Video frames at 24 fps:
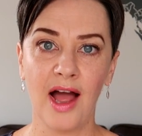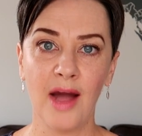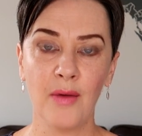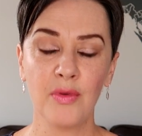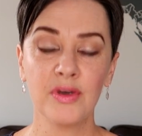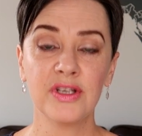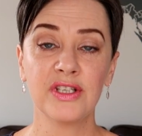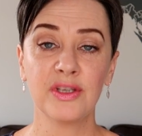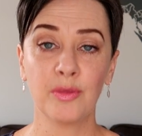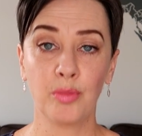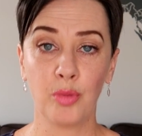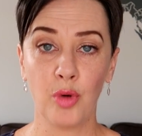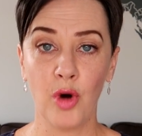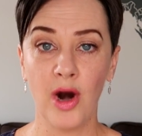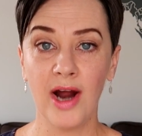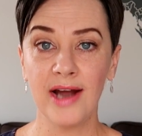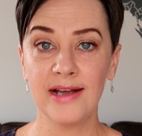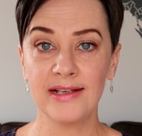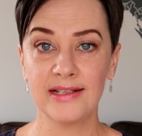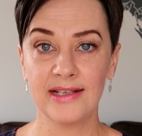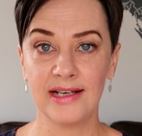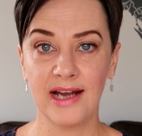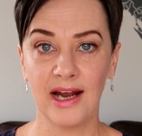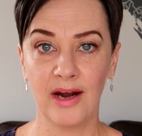I was
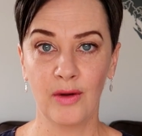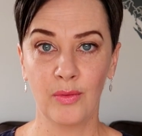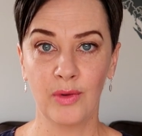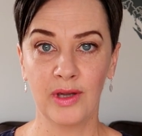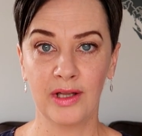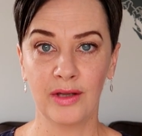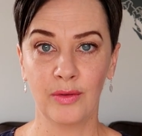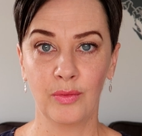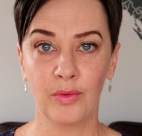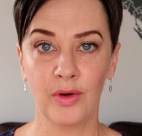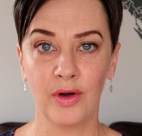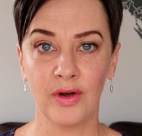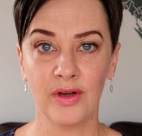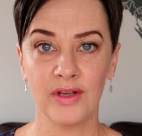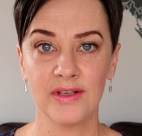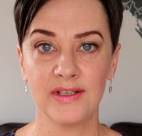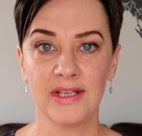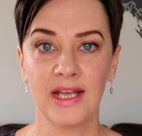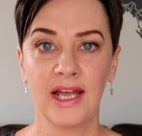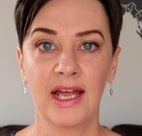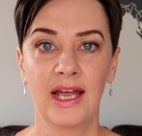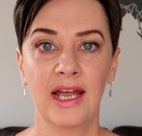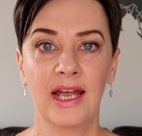surprised at how well it works.